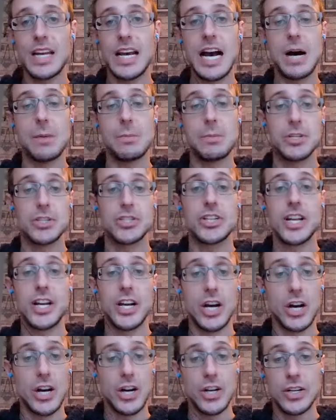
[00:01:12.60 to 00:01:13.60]
how much
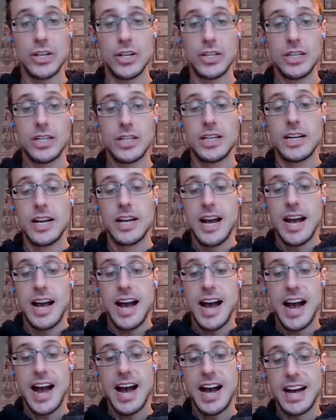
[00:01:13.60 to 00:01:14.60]
they earn,
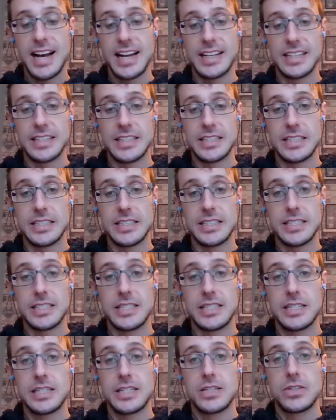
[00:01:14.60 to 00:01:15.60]
and
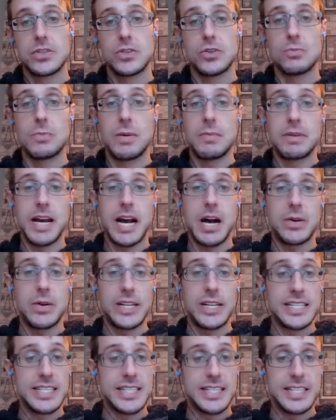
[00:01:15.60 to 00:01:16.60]
or maybe how
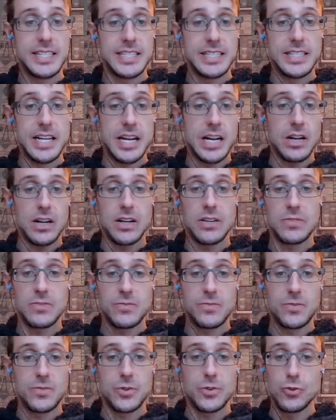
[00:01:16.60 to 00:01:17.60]
easy their life
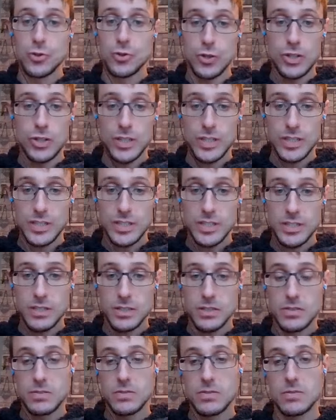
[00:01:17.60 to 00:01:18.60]

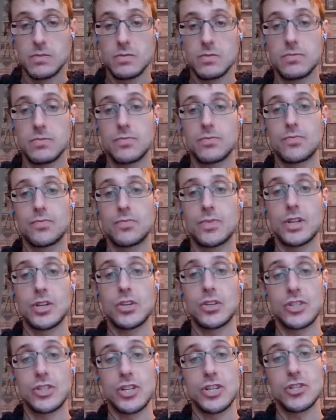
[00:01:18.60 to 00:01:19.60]
looks
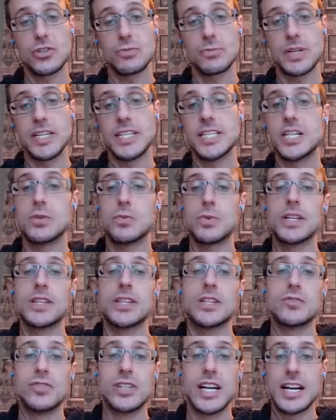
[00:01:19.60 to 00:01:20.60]
on social media when
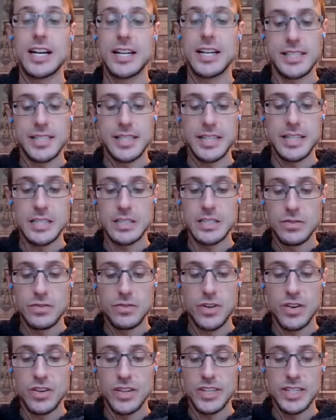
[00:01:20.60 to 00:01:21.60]
the reality is
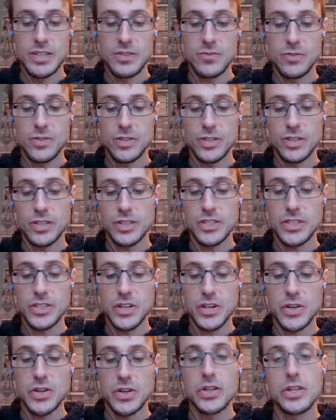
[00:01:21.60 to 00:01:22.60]
very different.
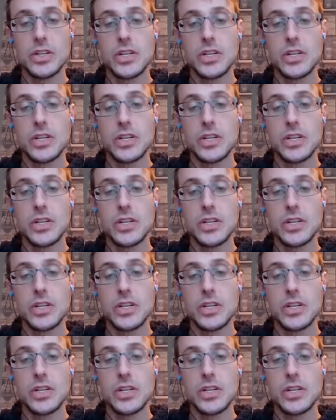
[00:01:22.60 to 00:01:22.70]
So